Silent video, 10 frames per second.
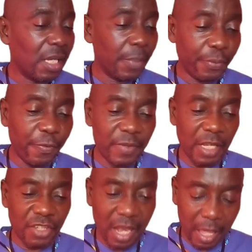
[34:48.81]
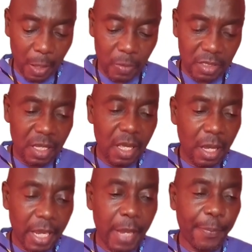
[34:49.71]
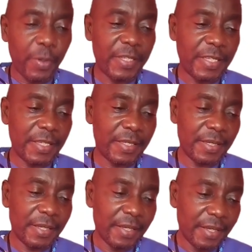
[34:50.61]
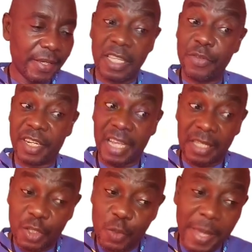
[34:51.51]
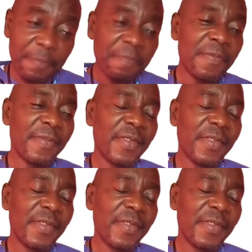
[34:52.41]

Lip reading: improve national health care policies. Distinguished ladies and gentlemen,